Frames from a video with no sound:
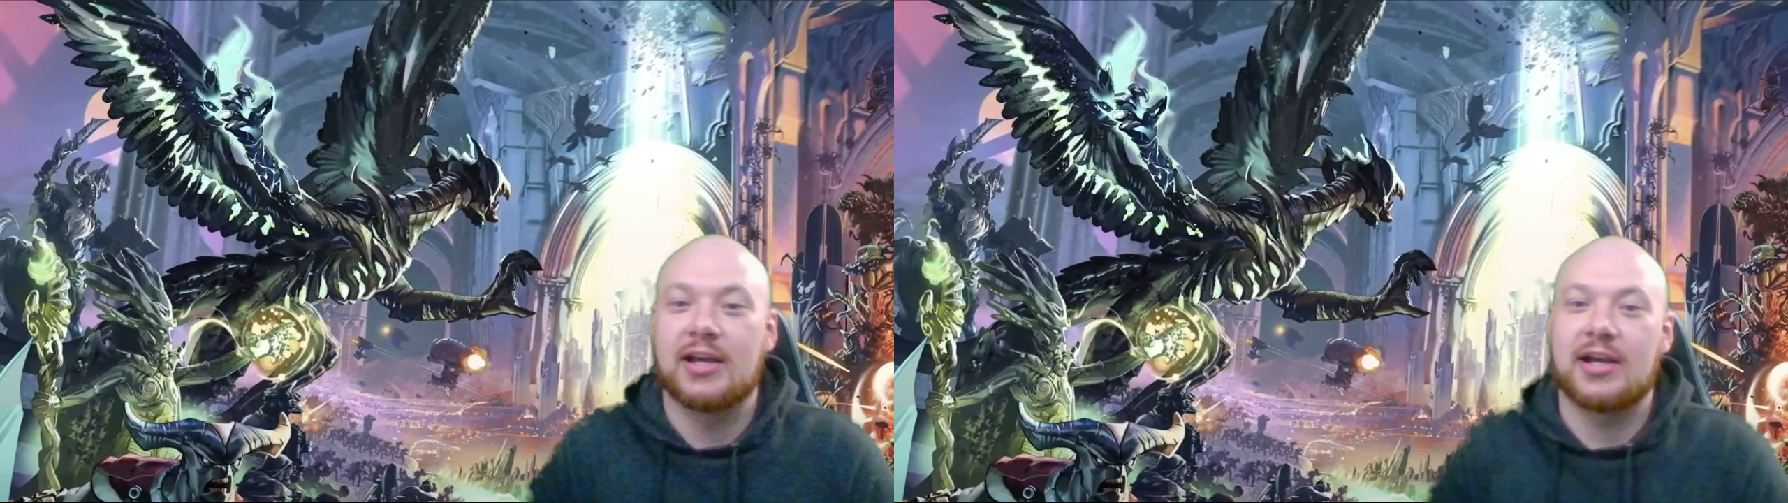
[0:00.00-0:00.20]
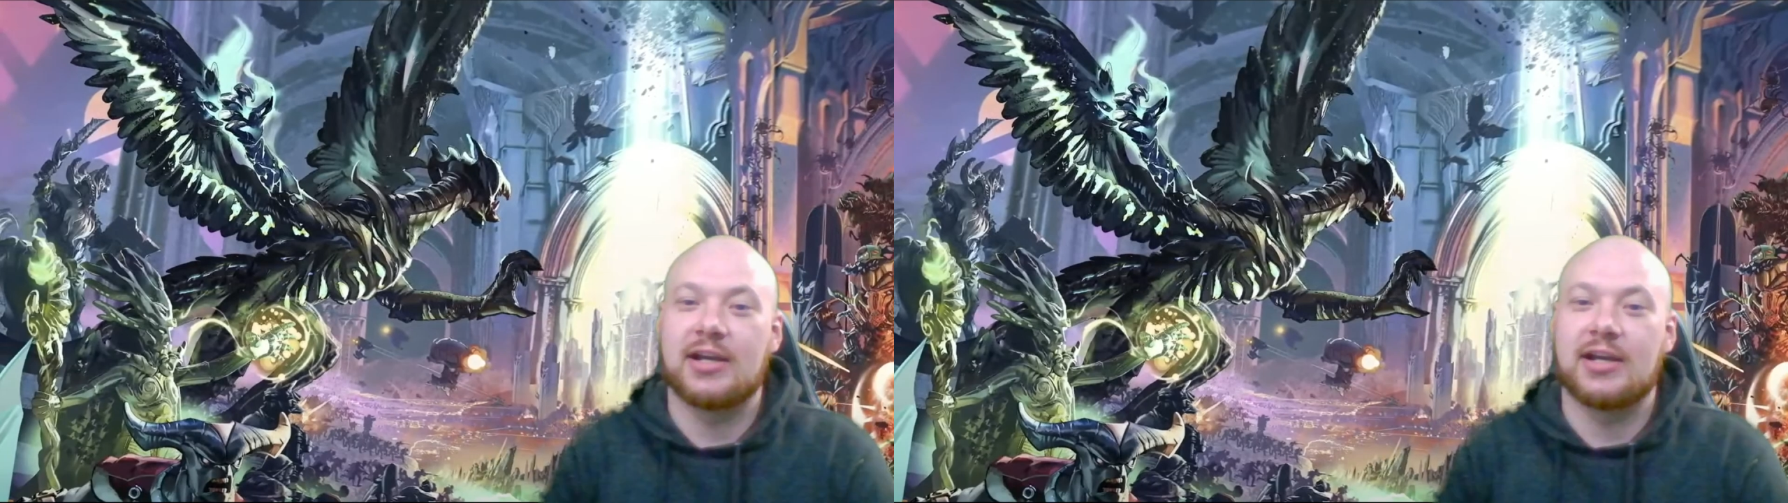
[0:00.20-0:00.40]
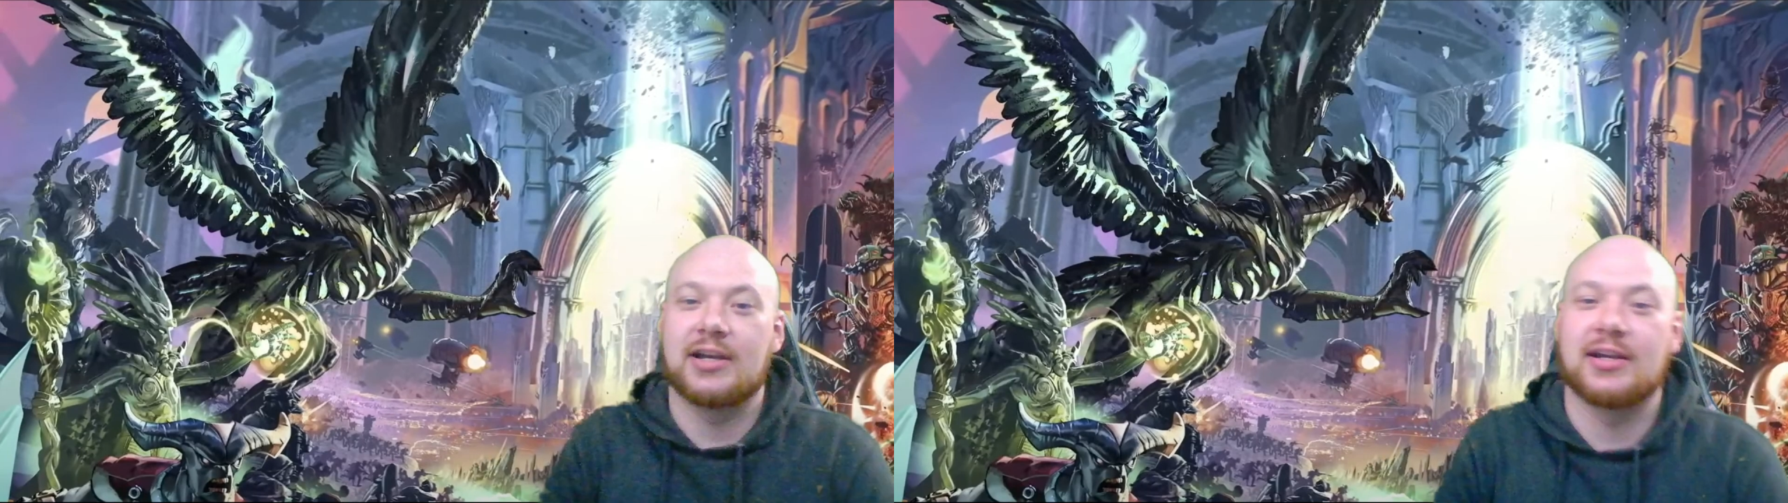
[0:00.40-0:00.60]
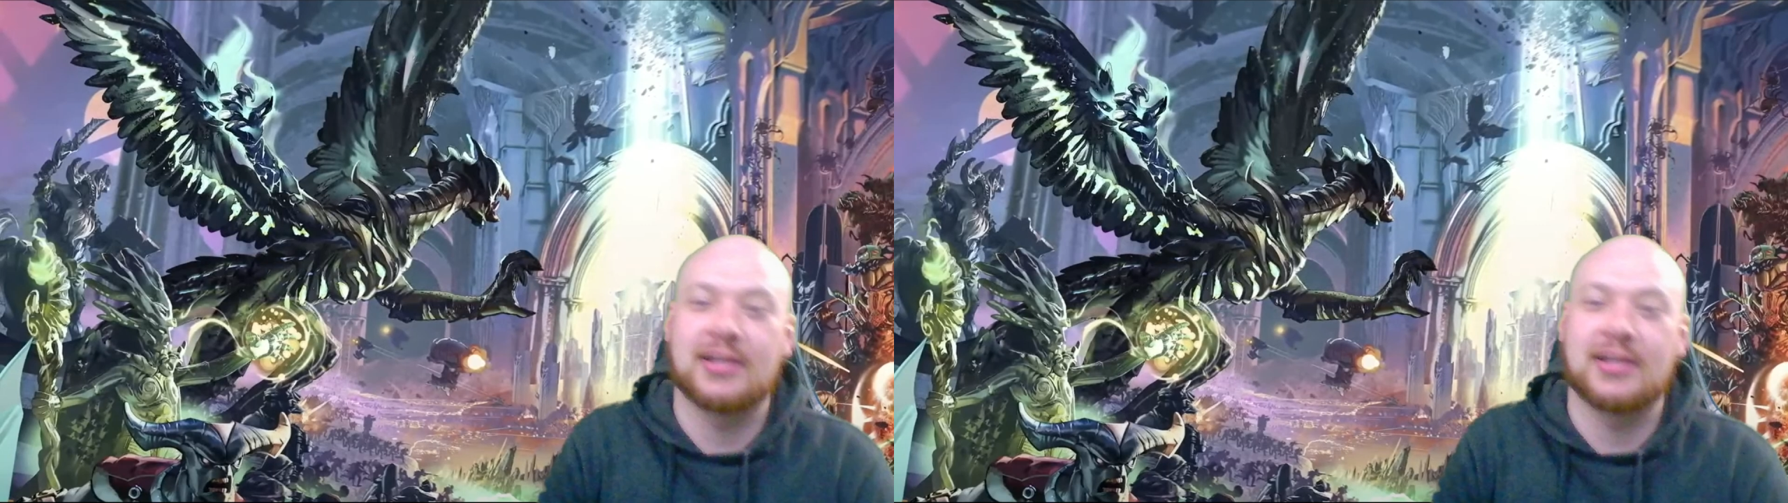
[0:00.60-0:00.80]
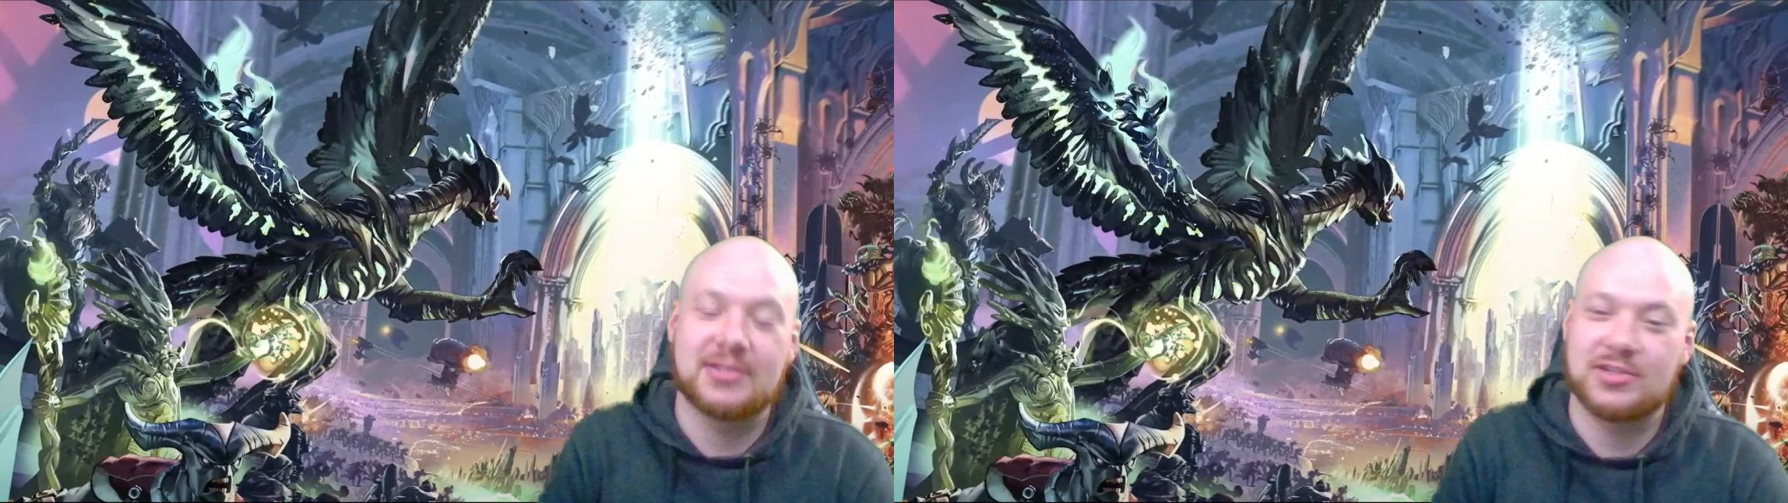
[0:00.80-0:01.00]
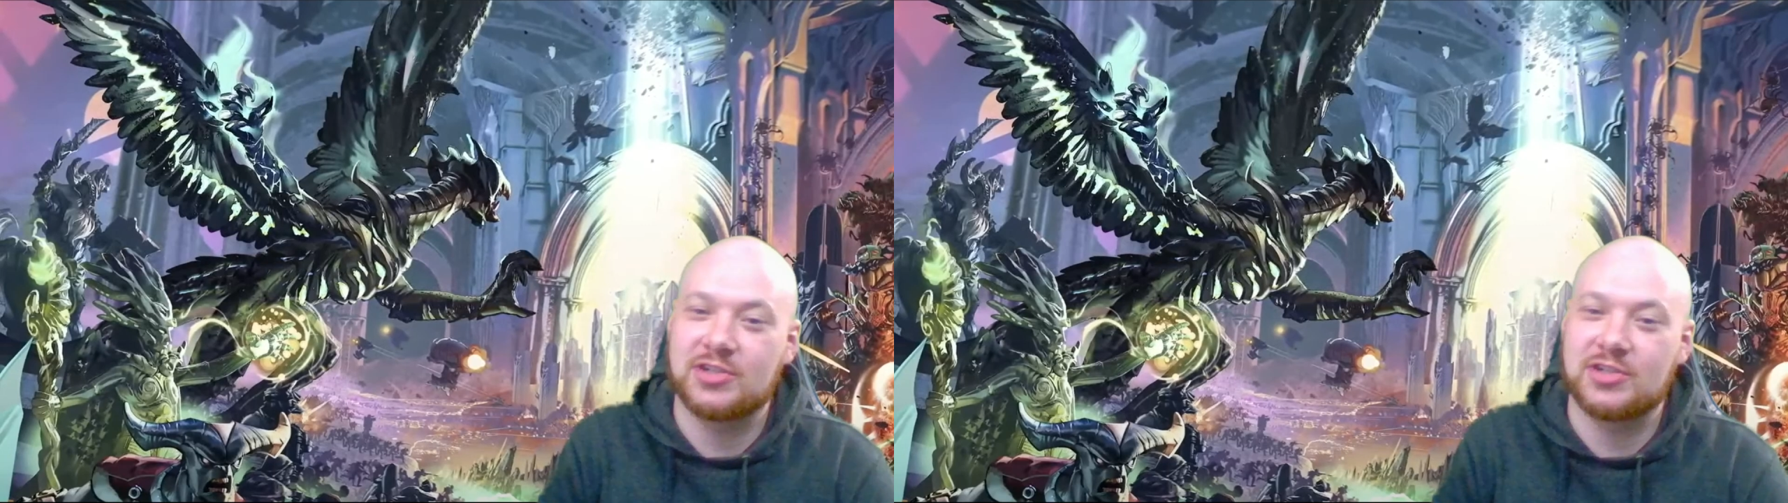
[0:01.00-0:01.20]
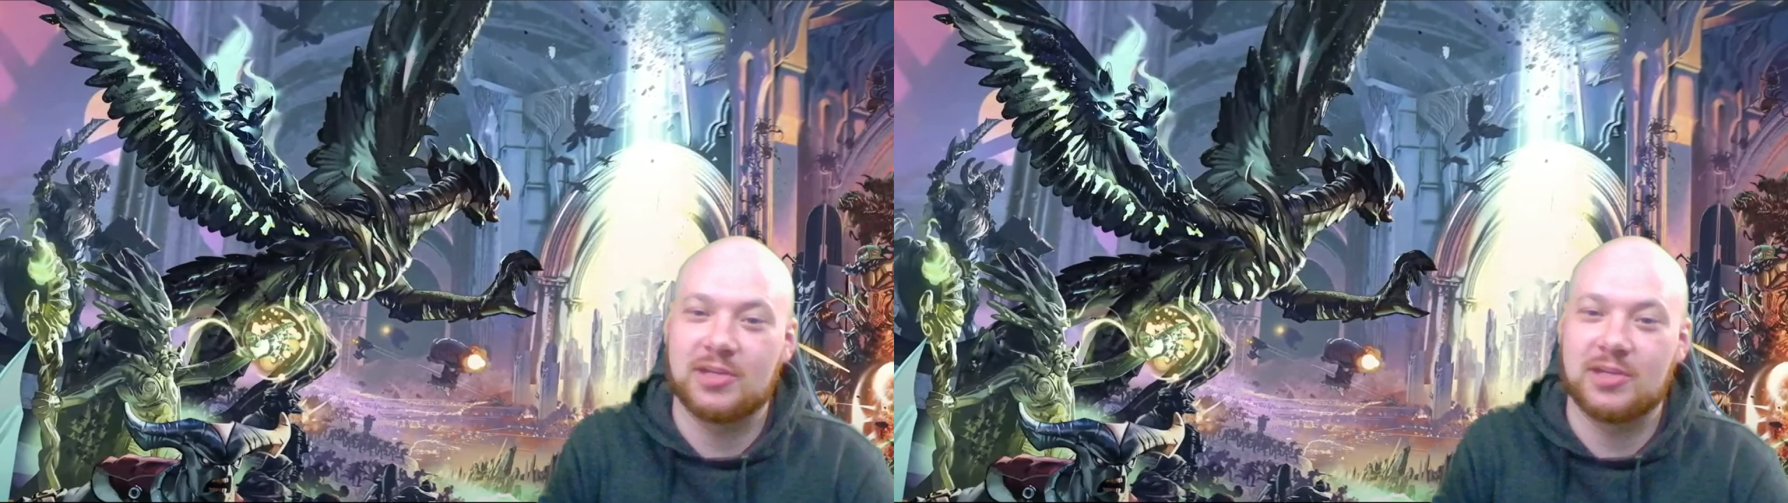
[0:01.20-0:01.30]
It's just going to